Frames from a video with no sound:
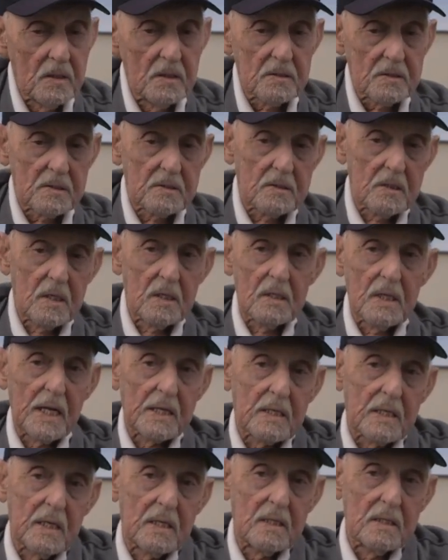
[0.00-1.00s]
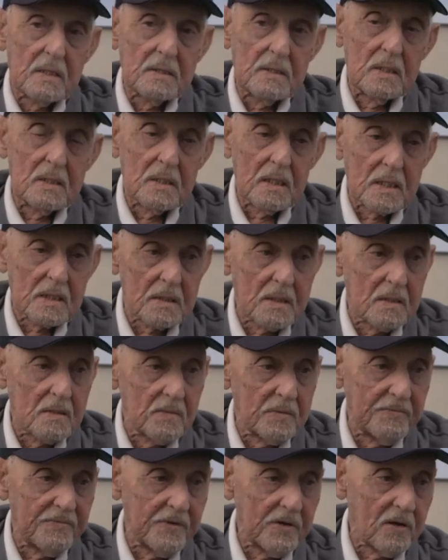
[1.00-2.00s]
It's like uh, you know, like
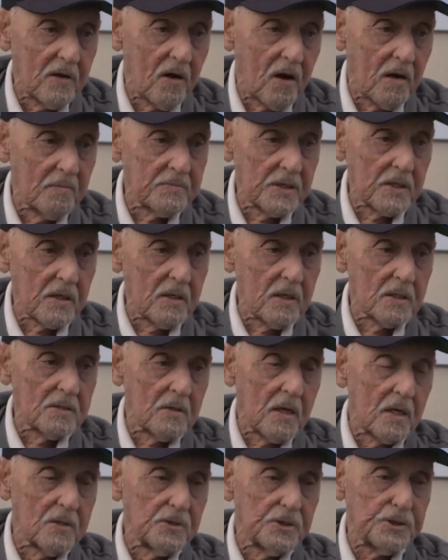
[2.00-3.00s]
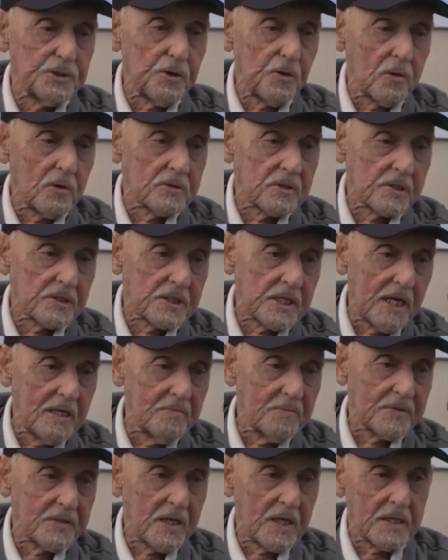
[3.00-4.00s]
uh, if you armed it on on shore, it's the
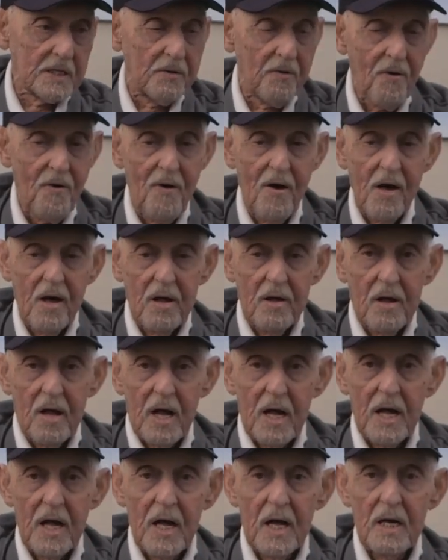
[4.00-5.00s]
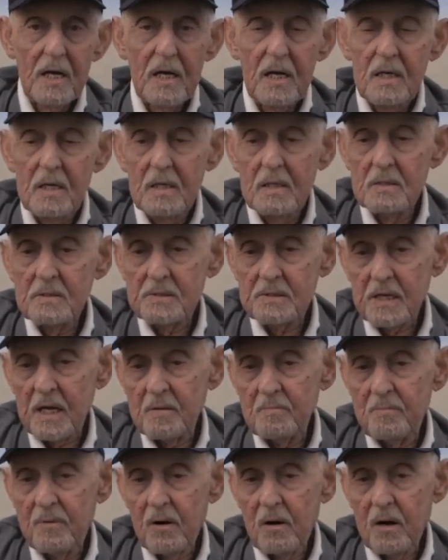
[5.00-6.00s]
same thing, uh,
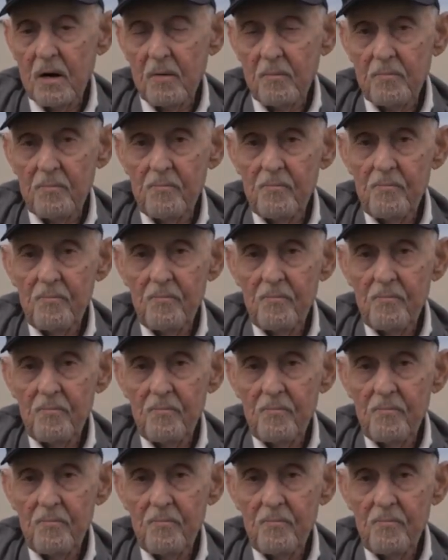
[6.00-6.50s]
same bomb.